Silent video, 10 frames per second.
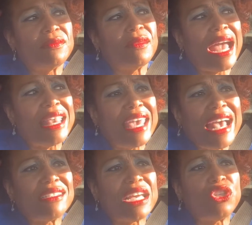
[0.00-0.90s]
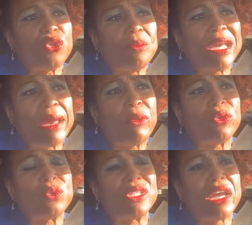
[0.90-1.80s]
And yes, I should be able
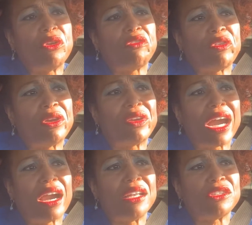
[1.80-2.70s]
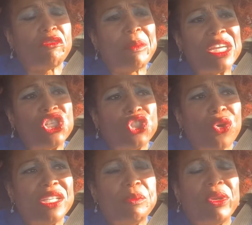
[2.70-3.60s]
to stay your friend regardless of my choice.